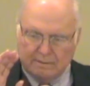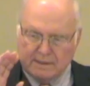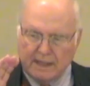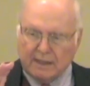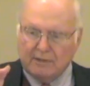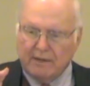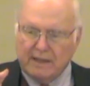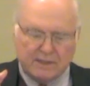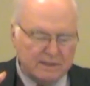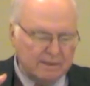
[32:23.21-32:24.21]

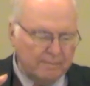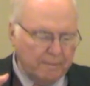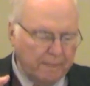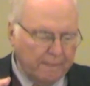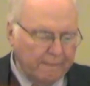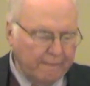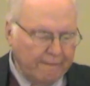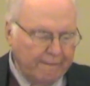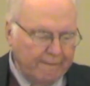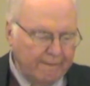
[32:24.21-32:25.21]
declaration
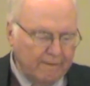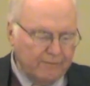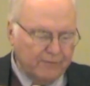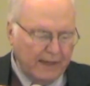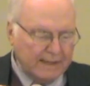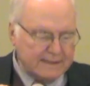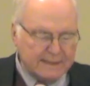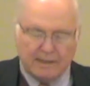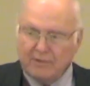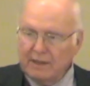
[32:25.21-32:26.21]
of
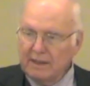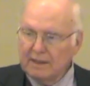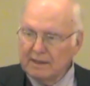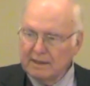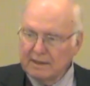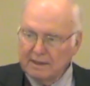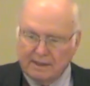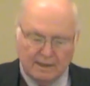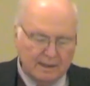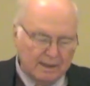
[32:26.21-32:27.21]
thanksgiving
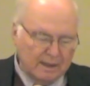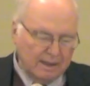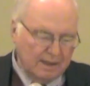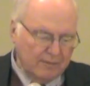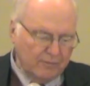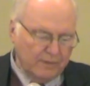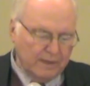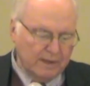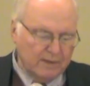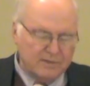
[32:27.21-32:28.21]
for the
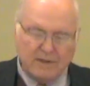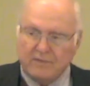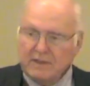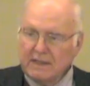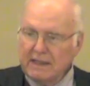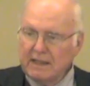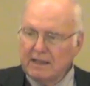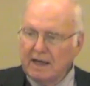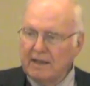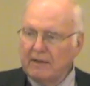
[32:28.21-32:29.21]
year
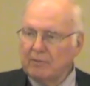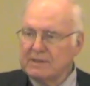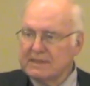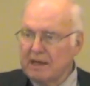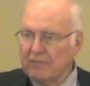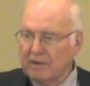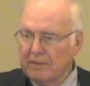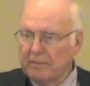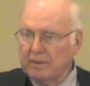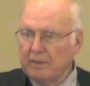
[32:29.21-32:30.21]
1789. There were several
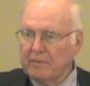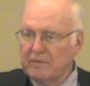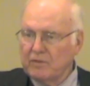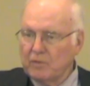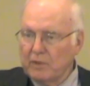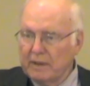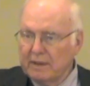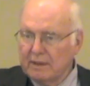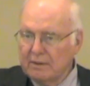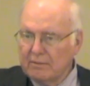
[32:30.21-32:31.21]
of them. They were even
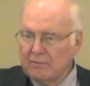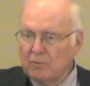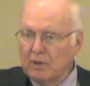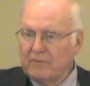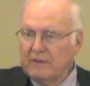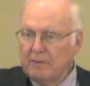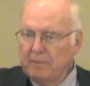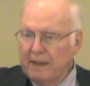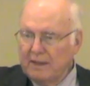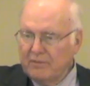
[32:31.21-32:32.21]
during the War of
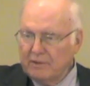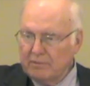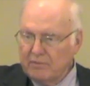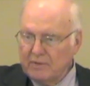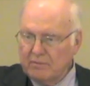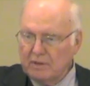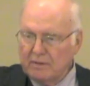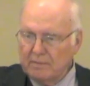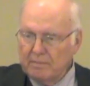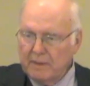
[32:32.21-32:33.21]
Independence, there were several
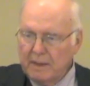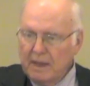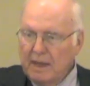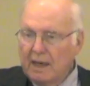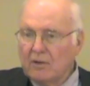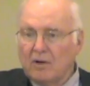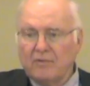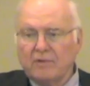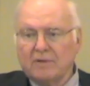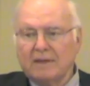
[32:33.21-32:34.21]
of them. And
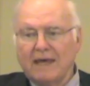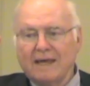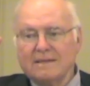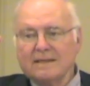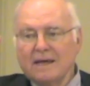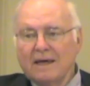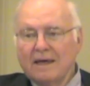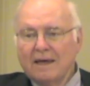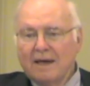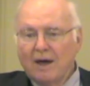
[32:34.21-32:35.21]
also days
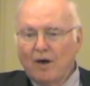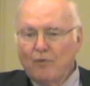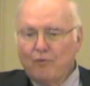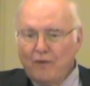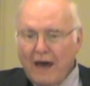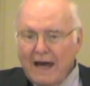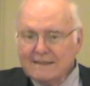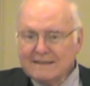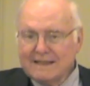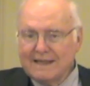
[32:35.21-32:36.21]
of
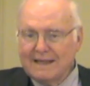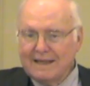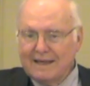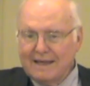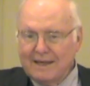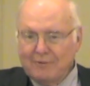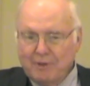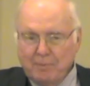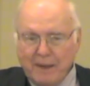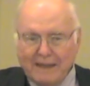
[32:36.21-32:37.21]
fast and
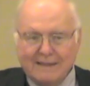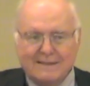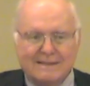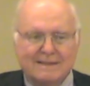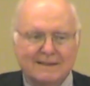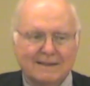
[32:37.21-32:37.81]
repentance,